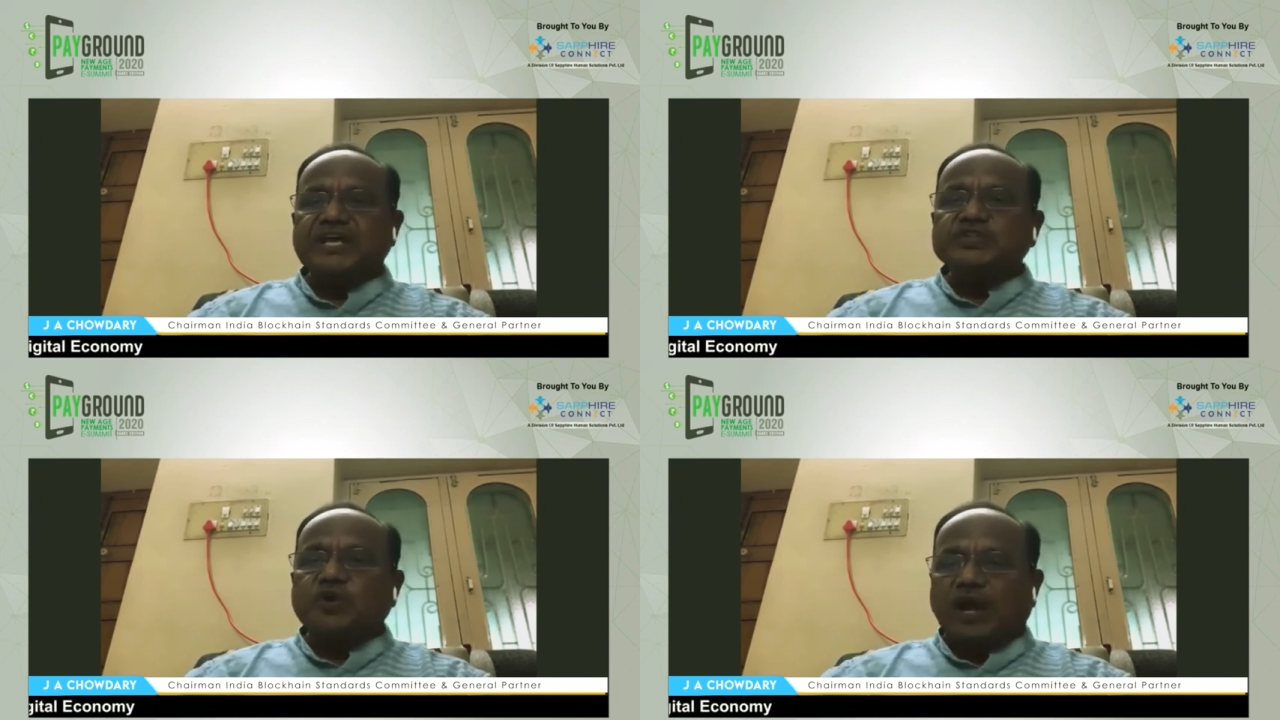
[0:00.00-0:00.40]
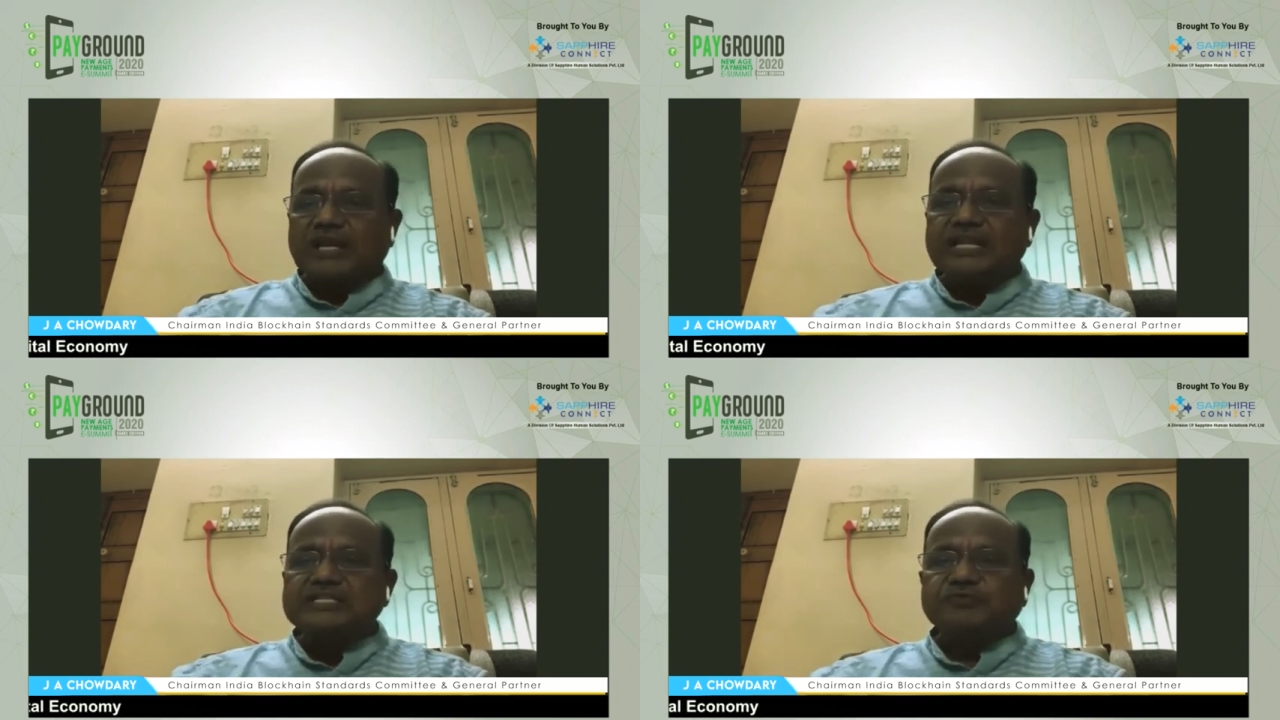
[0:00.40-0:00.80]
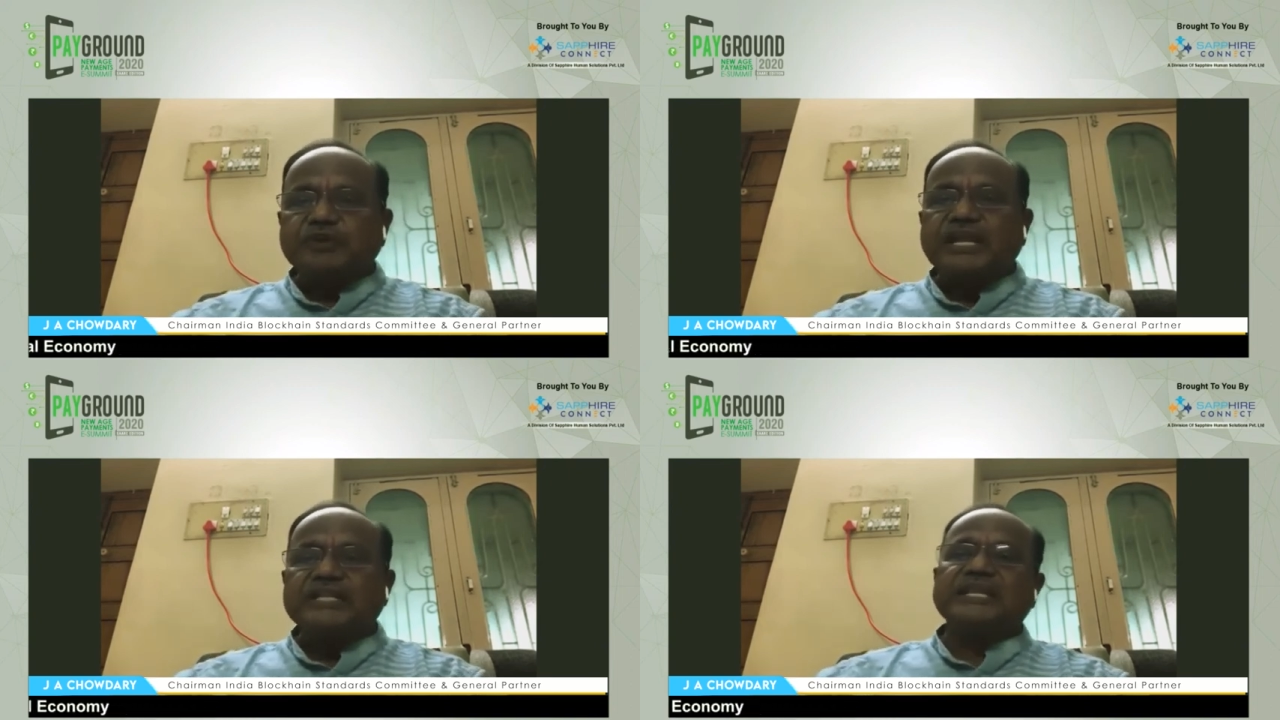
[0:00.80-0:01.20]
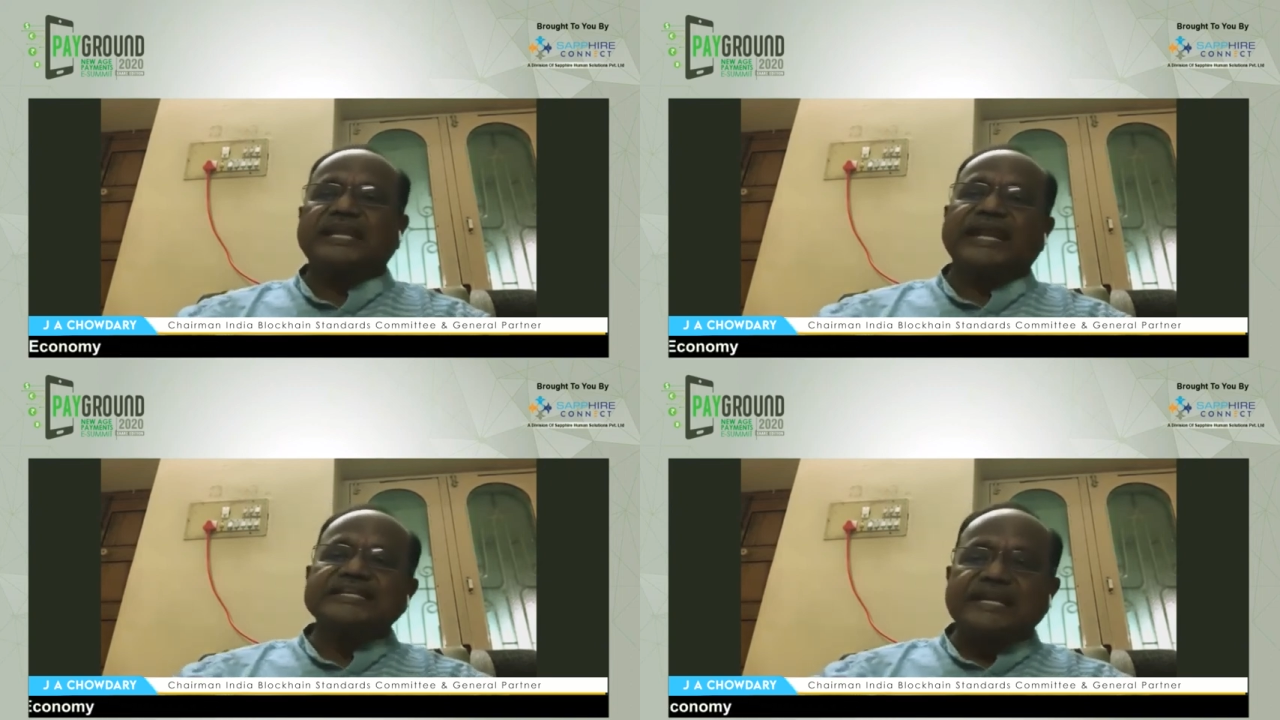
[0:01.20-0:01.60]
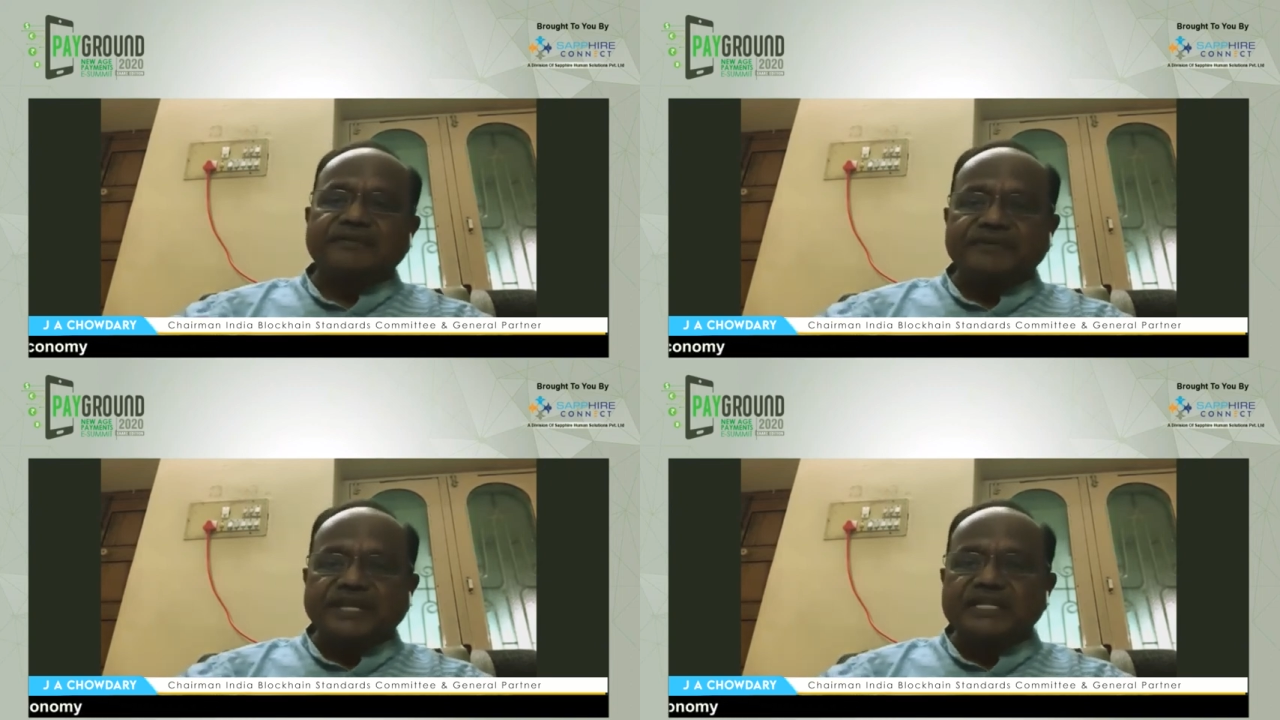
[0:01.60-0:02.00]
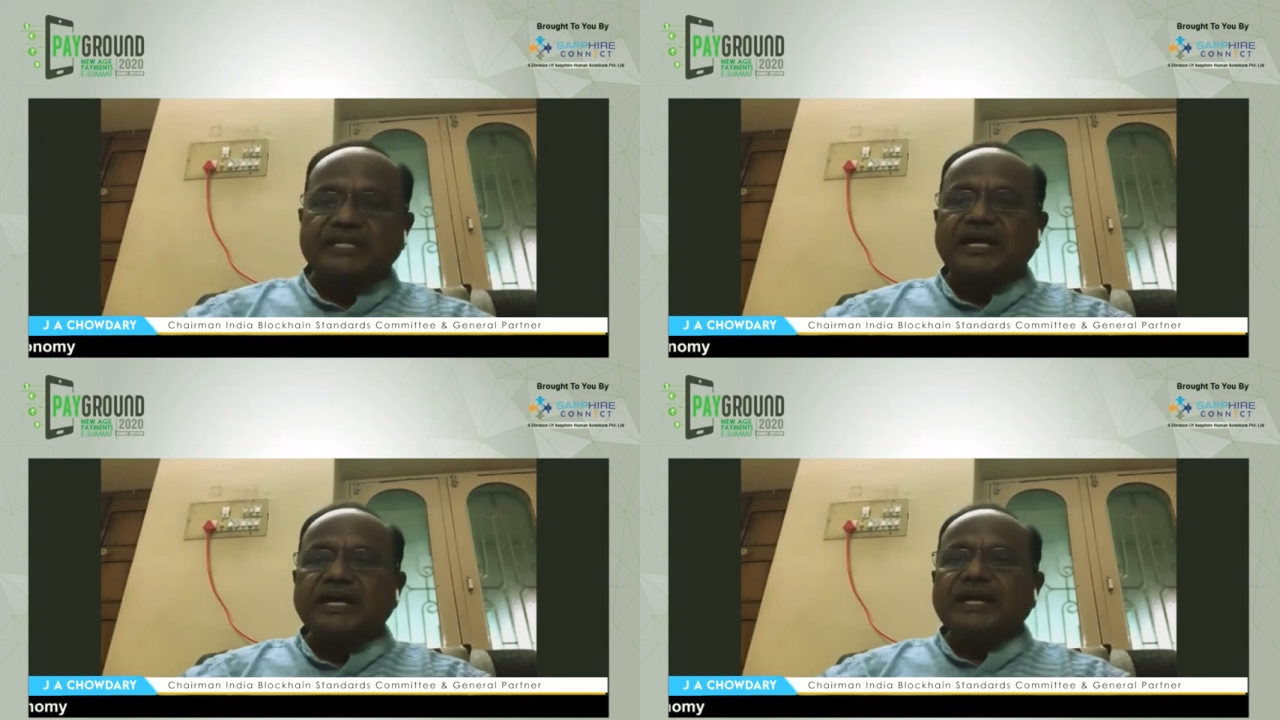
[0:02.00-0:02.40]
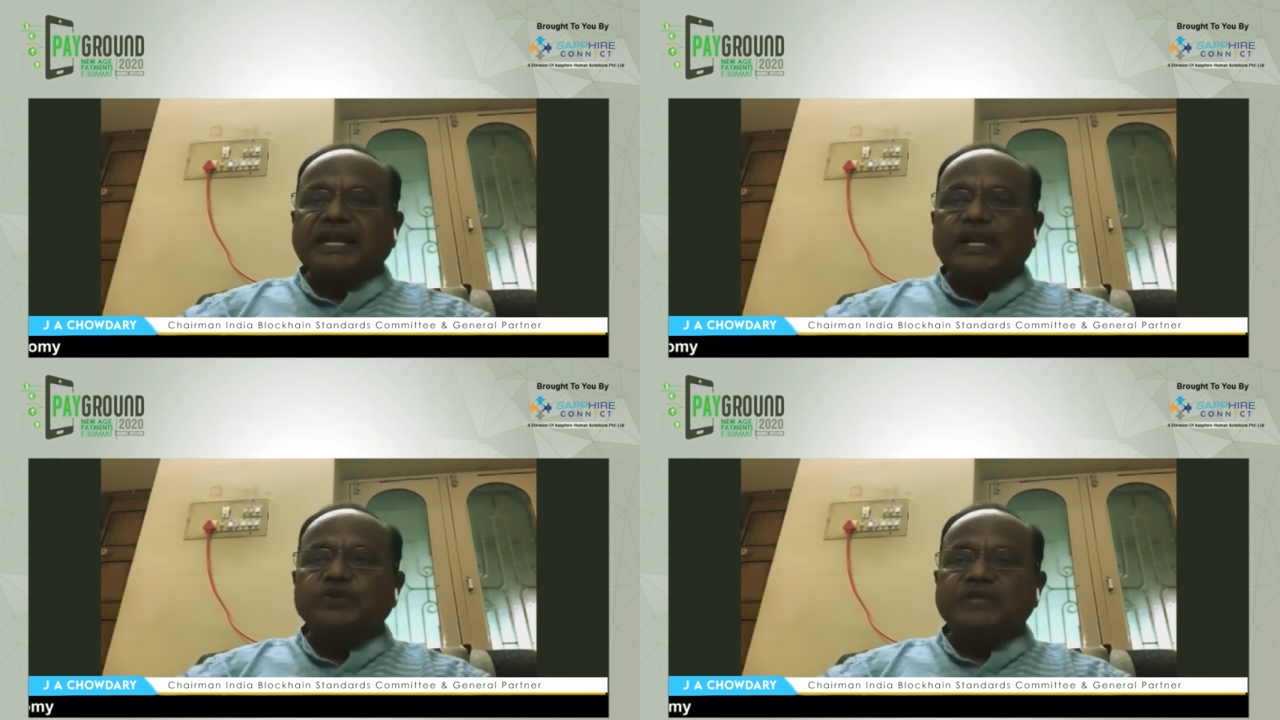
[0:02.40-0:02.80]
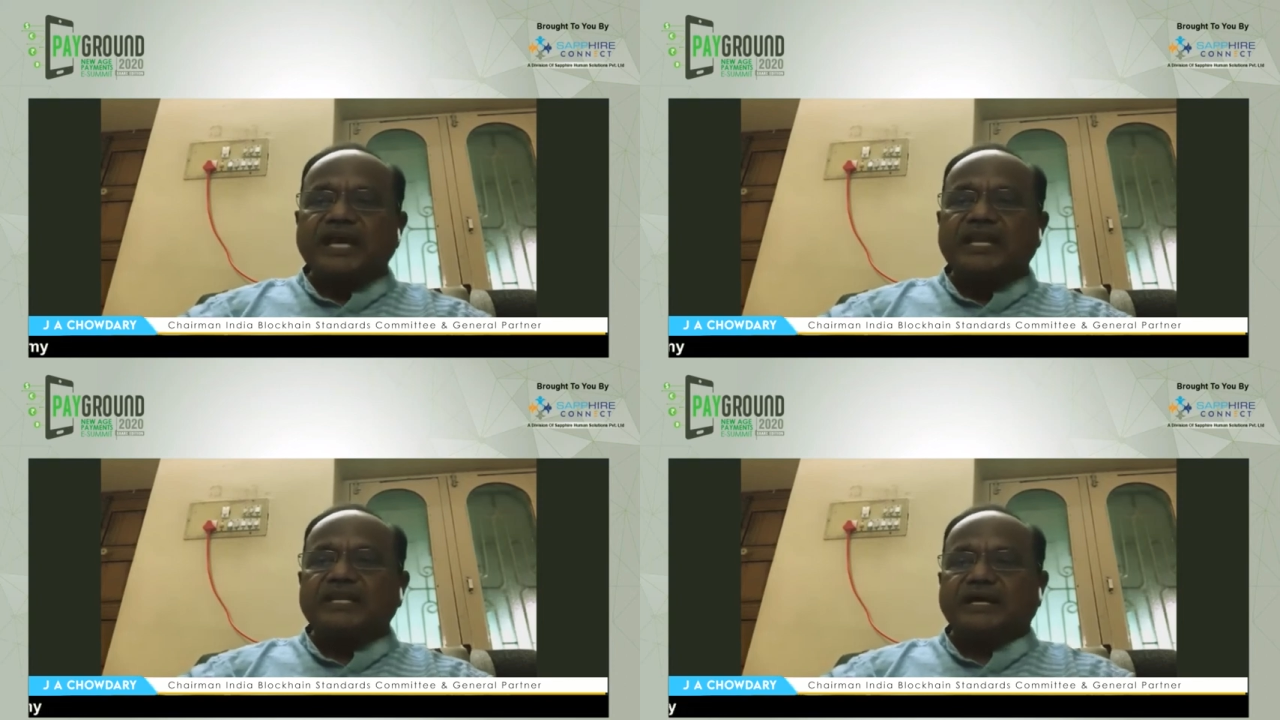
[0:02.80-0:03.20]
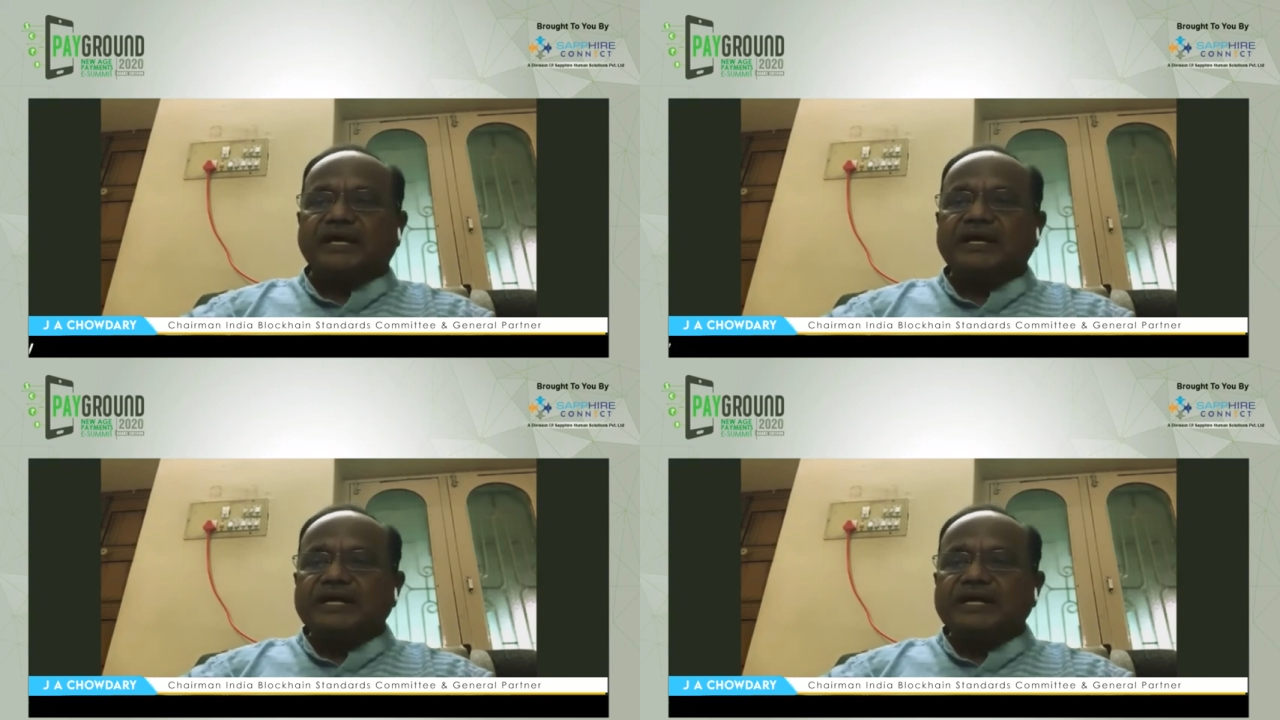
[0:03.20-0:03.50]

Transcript: So unless we get the right kind of data into their